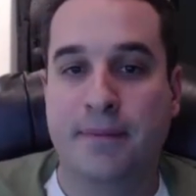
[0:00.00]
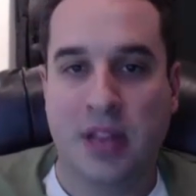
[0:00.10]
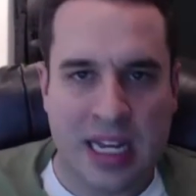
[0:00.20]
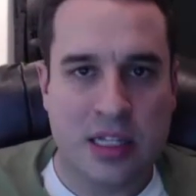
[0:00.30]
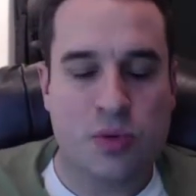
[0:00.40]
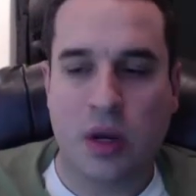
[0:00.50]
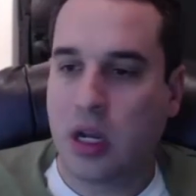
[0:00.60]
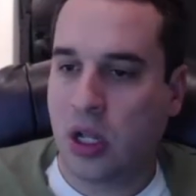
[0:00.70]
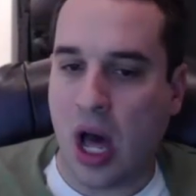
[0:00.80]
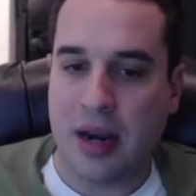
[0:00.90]
Like this one
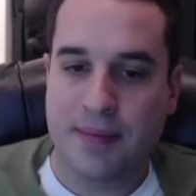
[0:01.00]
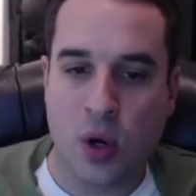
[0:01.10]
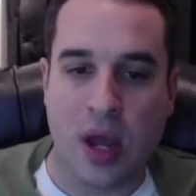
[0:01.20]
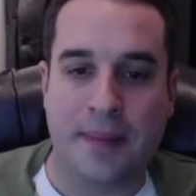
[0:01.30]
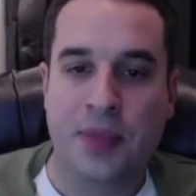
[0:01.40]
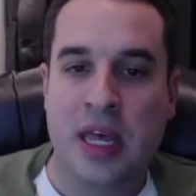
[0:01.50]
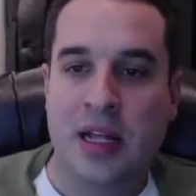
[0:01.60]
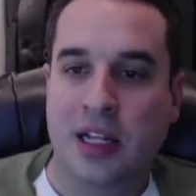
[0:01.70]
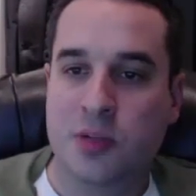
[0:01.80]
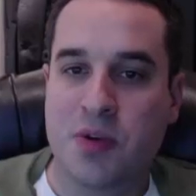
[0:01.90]
a lot. Okay,
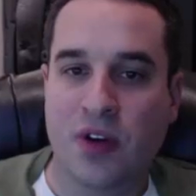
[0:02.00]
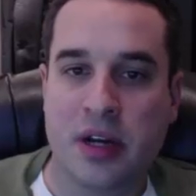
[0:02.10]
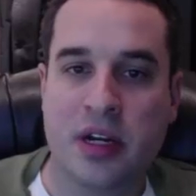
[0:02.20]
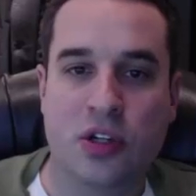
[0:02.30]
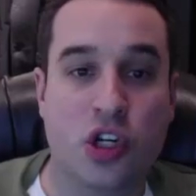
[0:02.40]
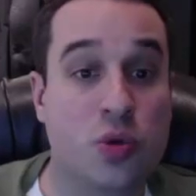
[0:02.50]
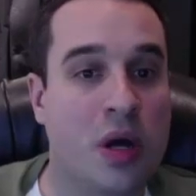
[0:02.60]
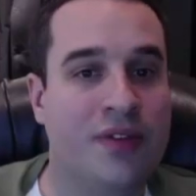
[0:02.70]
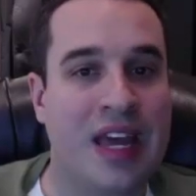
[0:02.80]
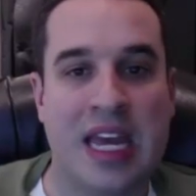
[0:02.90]
let's move on here to
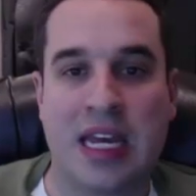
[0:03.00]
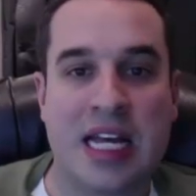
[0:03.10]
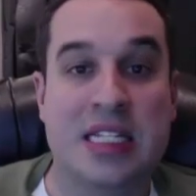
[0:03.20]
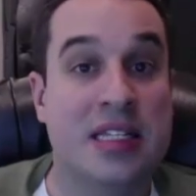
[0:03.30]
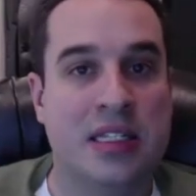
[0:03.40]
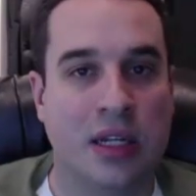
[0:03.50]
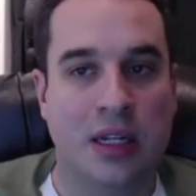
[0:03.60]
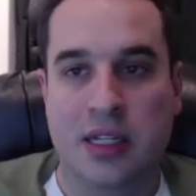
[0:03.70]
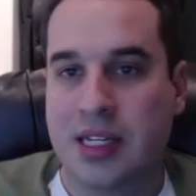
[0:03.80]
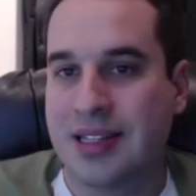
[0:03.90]
12A Cecil.
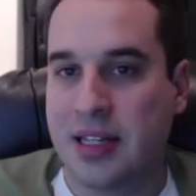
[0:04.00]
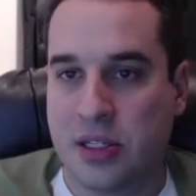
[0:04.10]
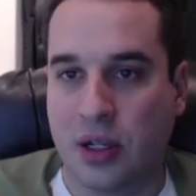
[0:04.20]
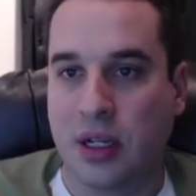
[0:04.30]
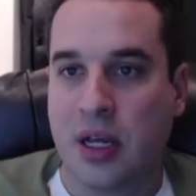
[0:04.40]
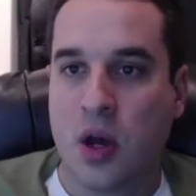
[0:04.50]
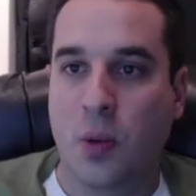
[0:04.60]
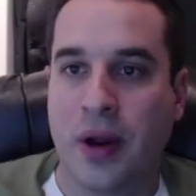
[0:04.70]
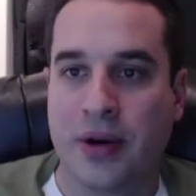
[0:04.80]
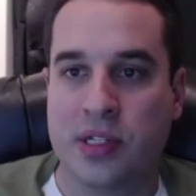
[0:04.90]
Cecil.
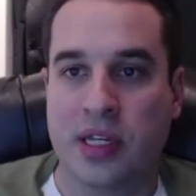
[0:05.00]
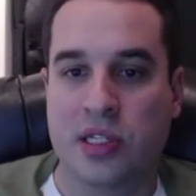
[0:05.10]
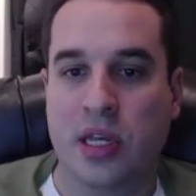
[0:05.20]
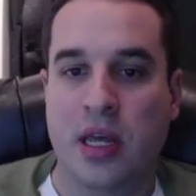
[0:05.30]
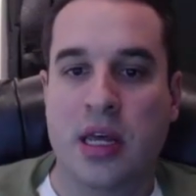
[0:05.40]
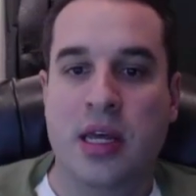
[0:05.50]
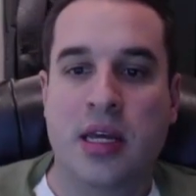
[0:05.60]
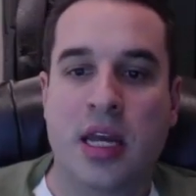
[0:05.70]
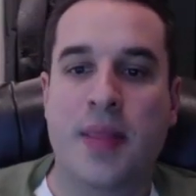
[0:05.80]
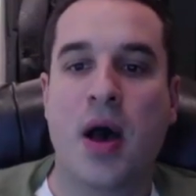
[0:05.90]
Where is this?
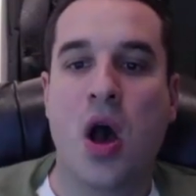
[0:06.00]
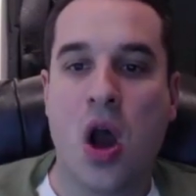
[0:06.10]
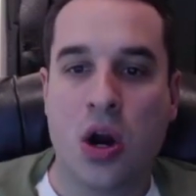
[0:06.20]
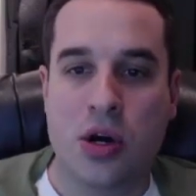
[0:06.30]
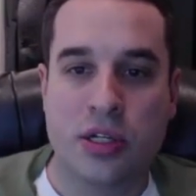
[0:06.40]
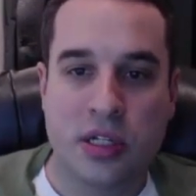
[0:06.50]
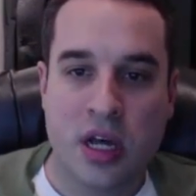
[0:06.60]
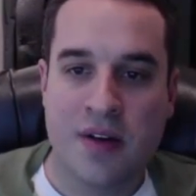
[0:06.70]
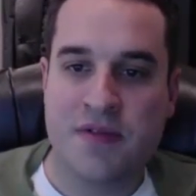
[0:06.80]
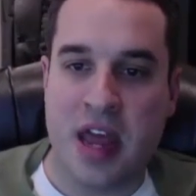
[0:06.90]
In the heart
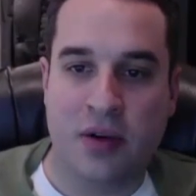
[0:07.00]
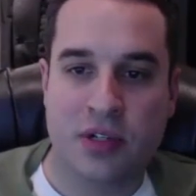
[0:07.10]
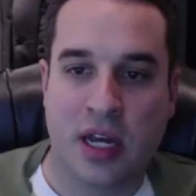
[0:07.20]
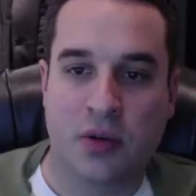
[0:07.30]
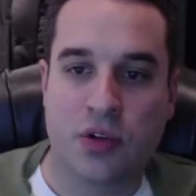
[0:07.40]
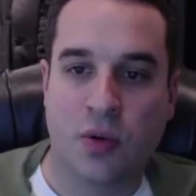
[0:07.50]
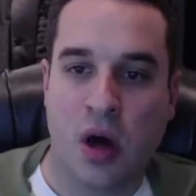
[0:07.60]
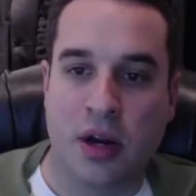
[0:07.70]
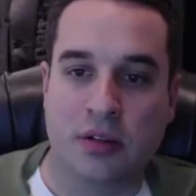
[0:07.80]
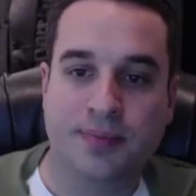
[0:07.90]
of downtown
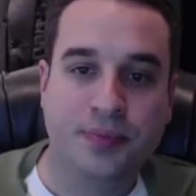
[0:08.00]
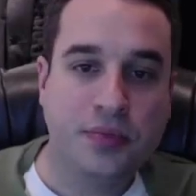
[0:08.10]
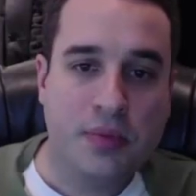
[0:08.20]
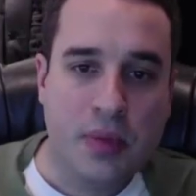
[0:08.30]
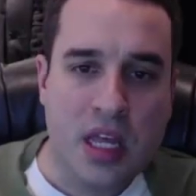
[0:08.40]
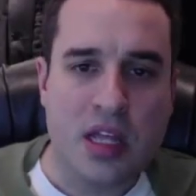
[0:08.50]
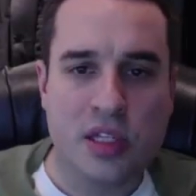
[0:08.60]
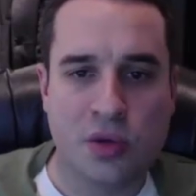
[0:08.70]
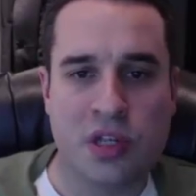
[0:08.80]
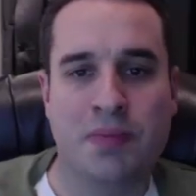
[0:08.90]
Toronto.
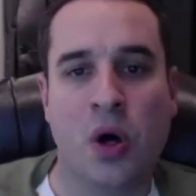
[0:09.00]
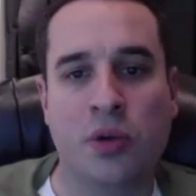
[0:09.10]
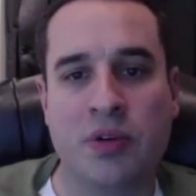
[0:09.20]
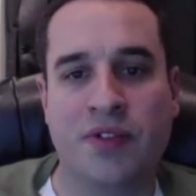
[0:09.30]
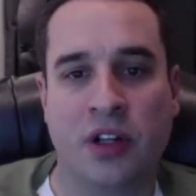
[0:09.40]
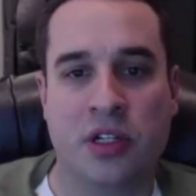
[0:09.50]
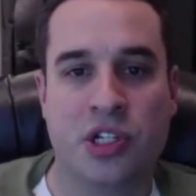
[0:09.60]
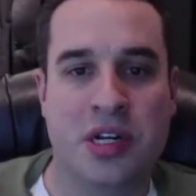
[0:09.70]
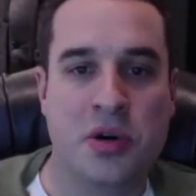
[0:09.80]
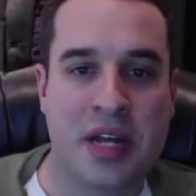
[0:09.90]
So it's in Baldwin Village,
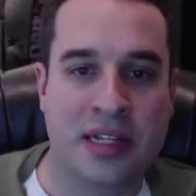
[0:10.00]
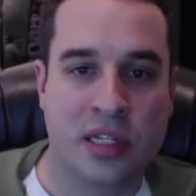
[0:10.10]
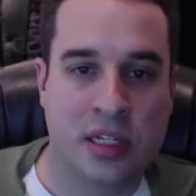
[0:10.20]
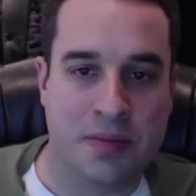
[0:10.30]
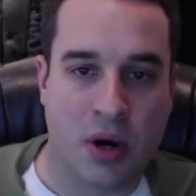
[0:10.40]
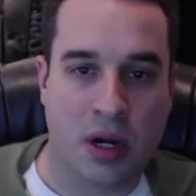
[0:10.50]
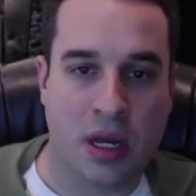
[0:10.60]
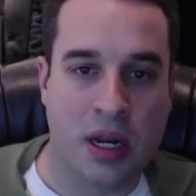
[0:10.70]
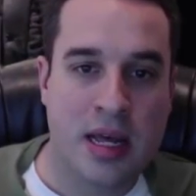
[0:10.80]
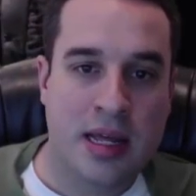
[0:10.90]
near Kensington
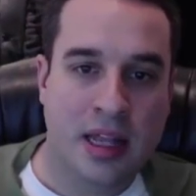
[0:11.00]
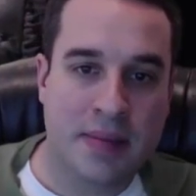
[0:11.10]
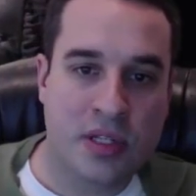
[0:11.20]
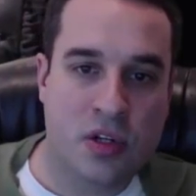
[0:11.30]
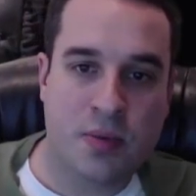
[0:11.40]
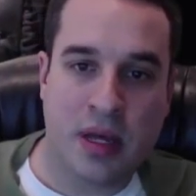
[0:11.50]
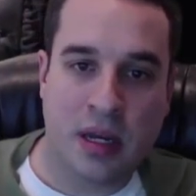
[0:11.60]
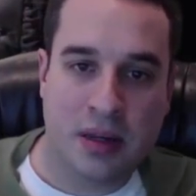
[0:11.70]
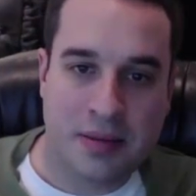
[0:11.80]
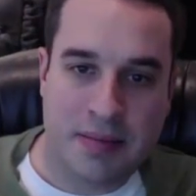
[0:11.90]
Market. Let me zoom
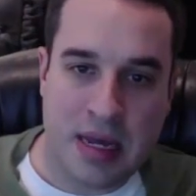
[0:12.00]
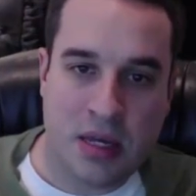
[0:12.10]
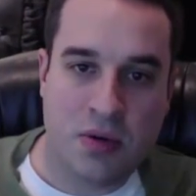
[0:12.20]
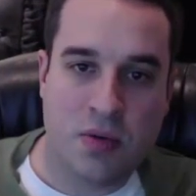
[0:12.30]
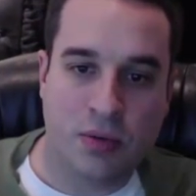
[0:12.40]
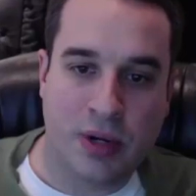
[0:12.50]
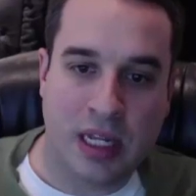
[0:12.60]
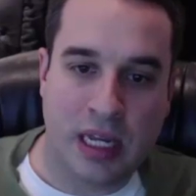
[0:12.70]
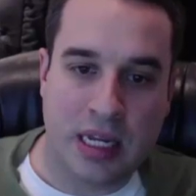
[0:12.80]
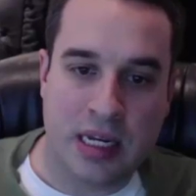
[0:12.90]
in, make you
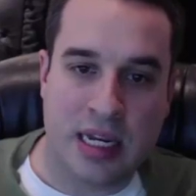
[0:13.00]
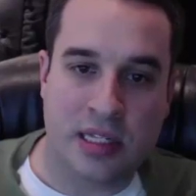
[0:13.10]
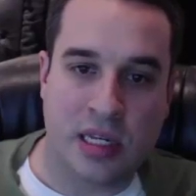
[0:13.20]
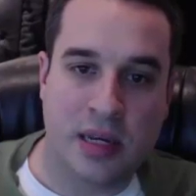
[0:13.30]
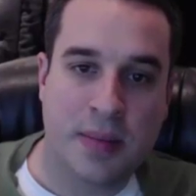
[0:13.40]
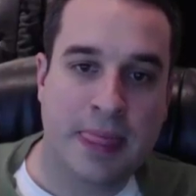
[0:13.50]
really dizzy.